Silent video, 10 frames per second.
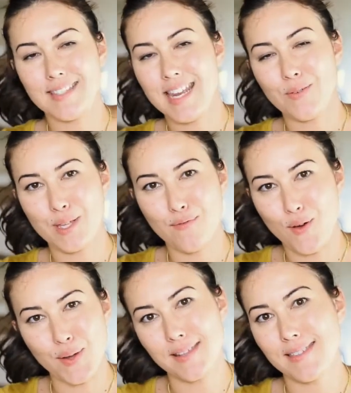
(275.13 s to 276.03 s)
didn't really
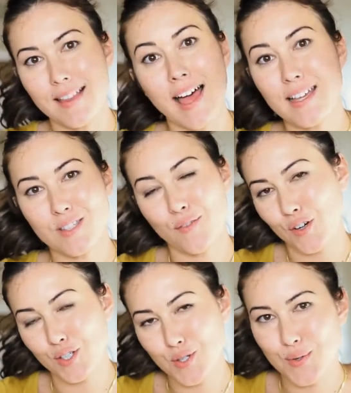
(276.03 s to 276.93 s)
focus the
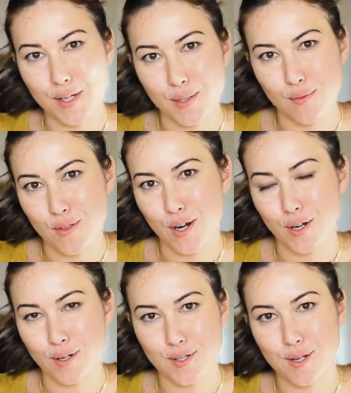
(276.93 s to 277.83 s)
first 2 years of
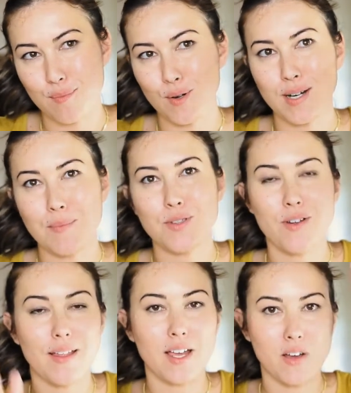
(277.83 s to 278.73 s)
their nursing program. So
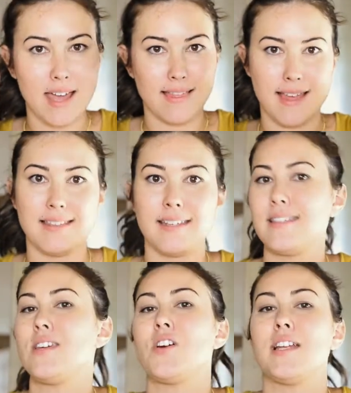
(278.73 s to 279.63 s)
they're like, okay, last
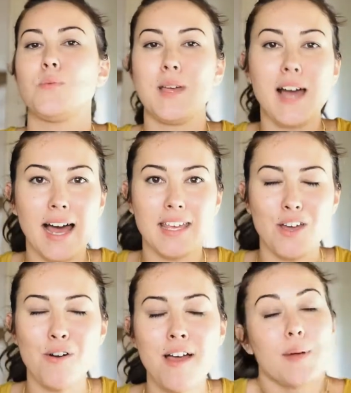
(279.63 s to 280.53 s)
60 credits, we got
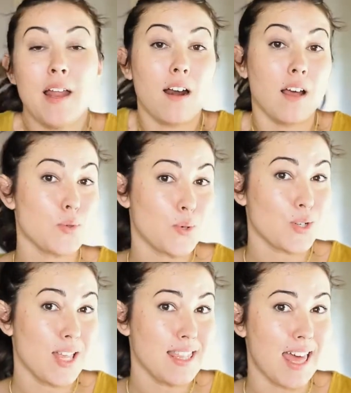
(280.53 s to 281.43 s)
you. But not all schools
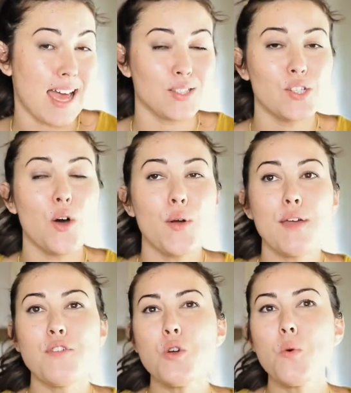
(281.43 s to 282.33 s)
are like that. So
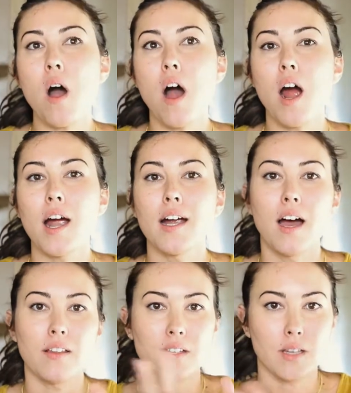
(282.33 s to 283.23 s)
if you are
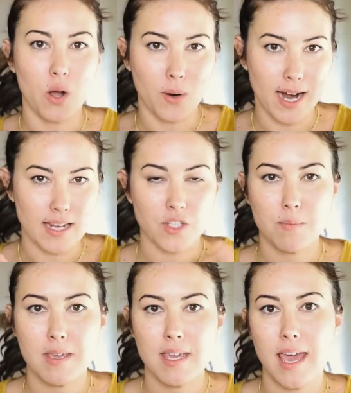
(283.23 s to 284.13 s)
on the lower end
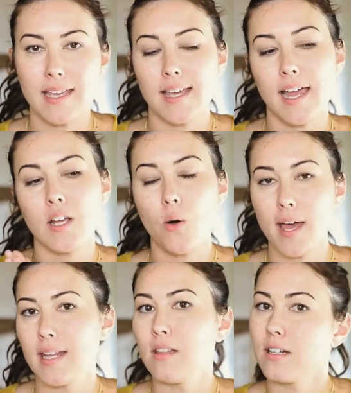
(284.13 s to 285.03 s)
GPA side, go
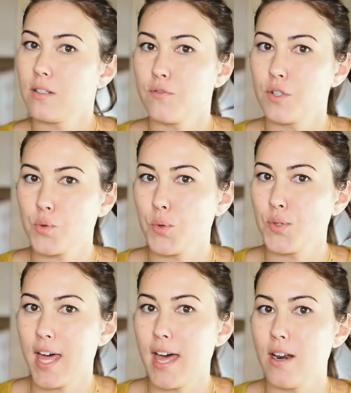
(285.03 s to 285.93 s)
ahead and look for
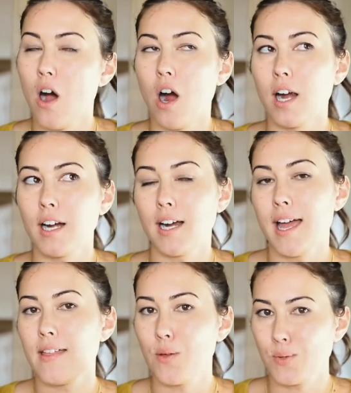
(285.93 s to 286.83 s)
schools that are
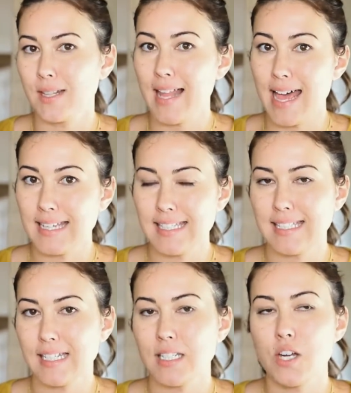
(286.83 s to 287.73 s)
those last
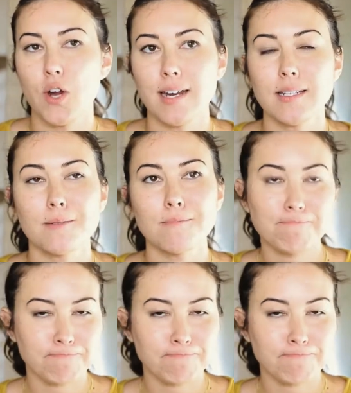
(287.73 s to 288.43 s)
60 credit